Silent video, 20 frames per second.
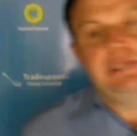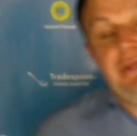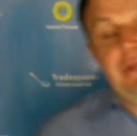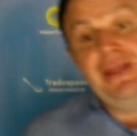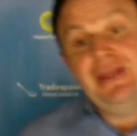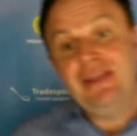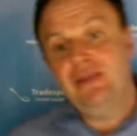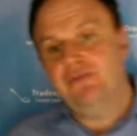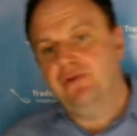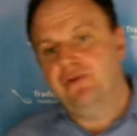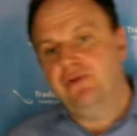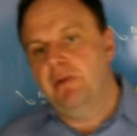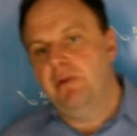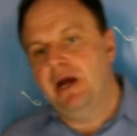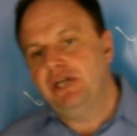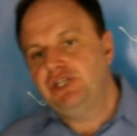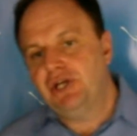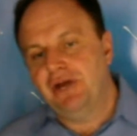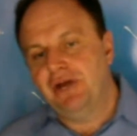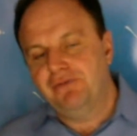Thank you very
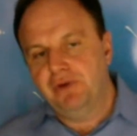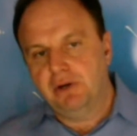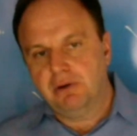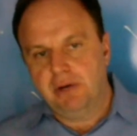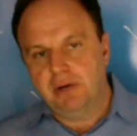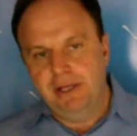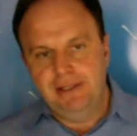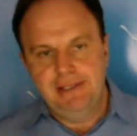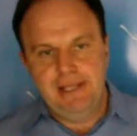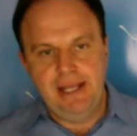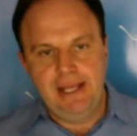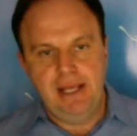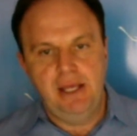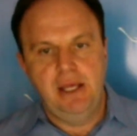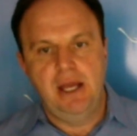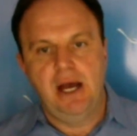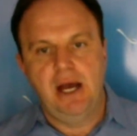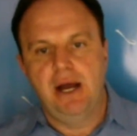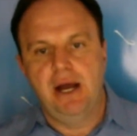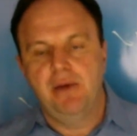much. Have a great day.
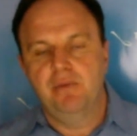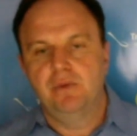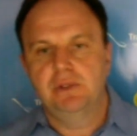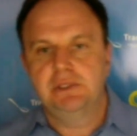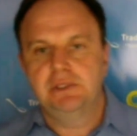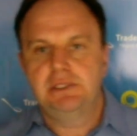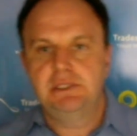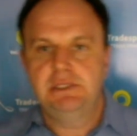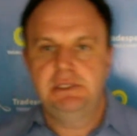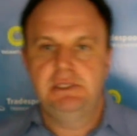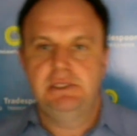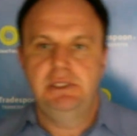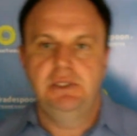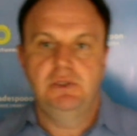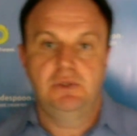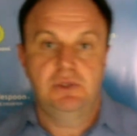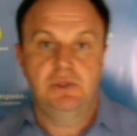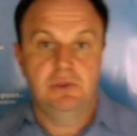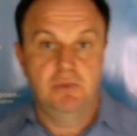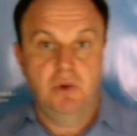I will see you
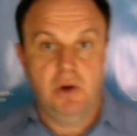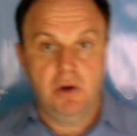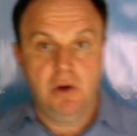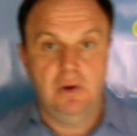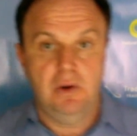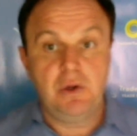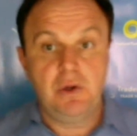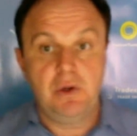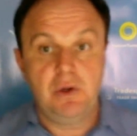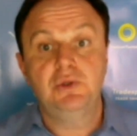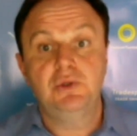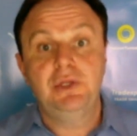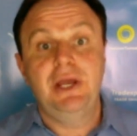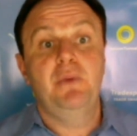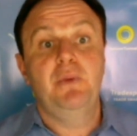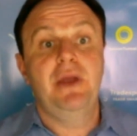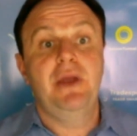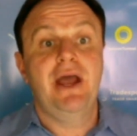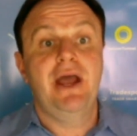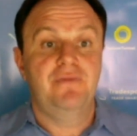tomorrow. Oh, today we
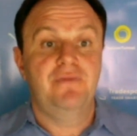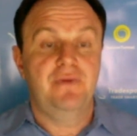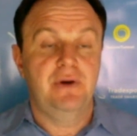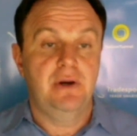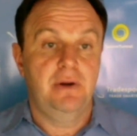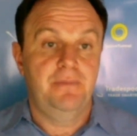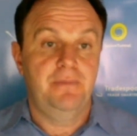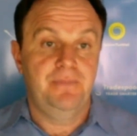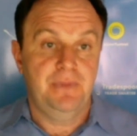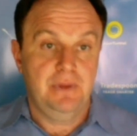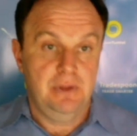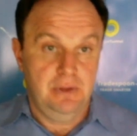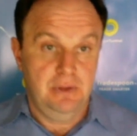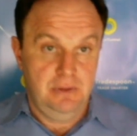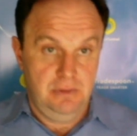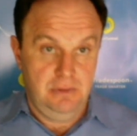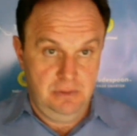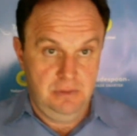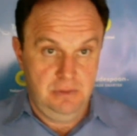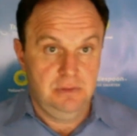have
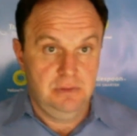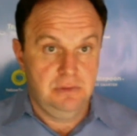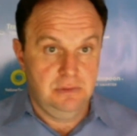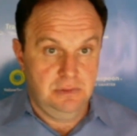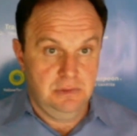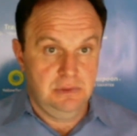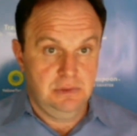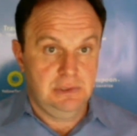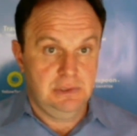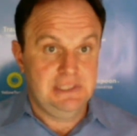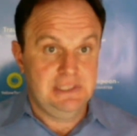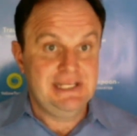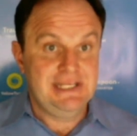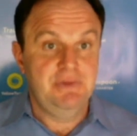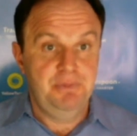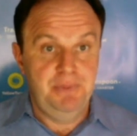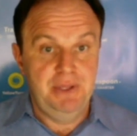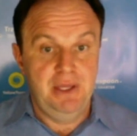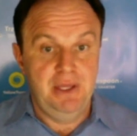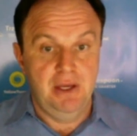7
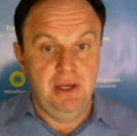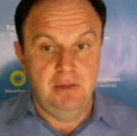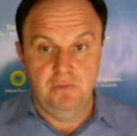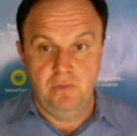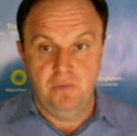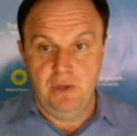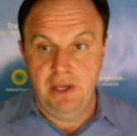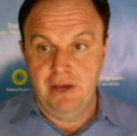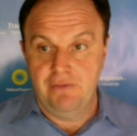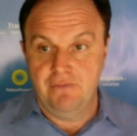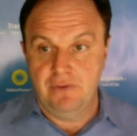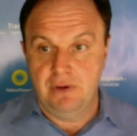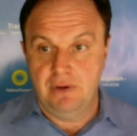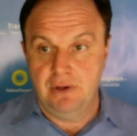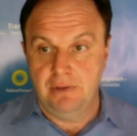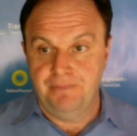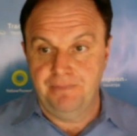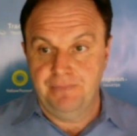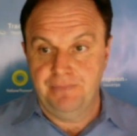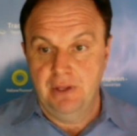p.m. We have a
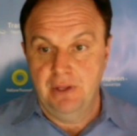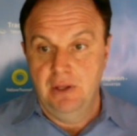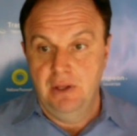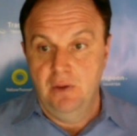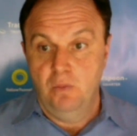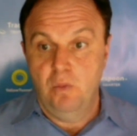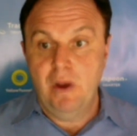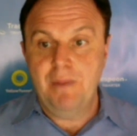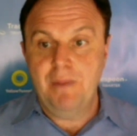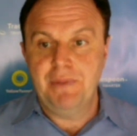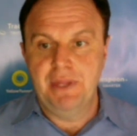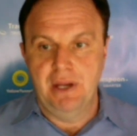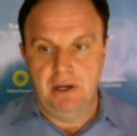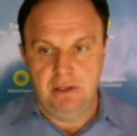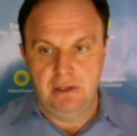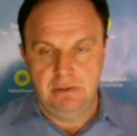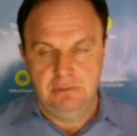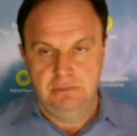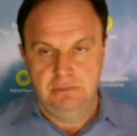webinar.